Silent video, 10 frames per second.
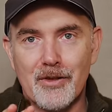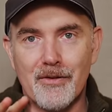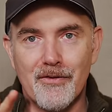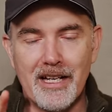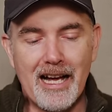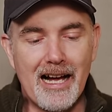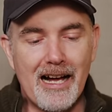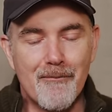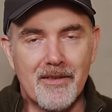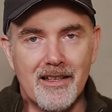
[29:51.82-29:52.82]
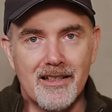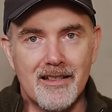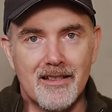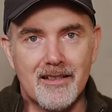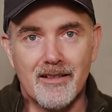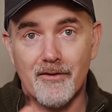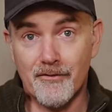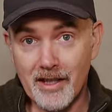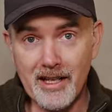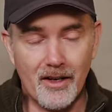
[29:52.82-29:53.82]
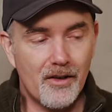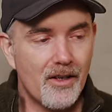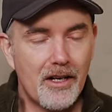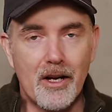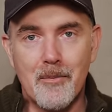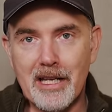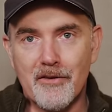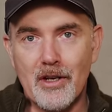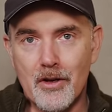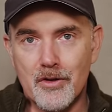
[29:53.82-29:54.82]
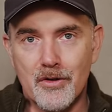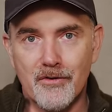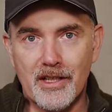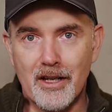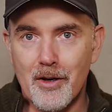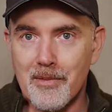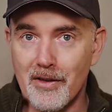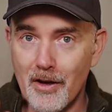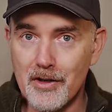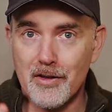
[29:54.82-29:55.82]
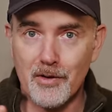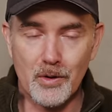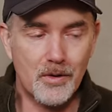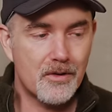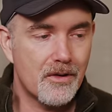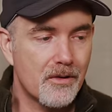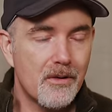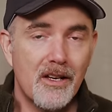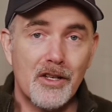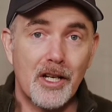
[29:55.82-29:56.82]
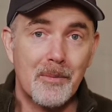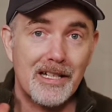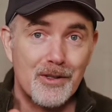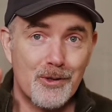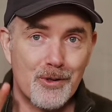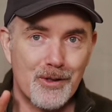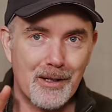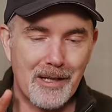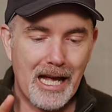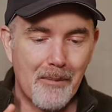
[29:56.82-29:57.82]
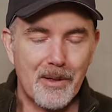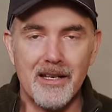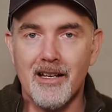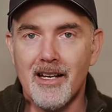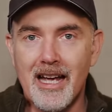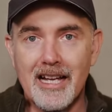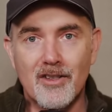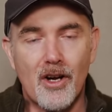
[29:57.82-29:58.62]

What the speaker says: good VR is video. I know many of you don't shoot video, but those of you who do, you're going to be extremely happy. As a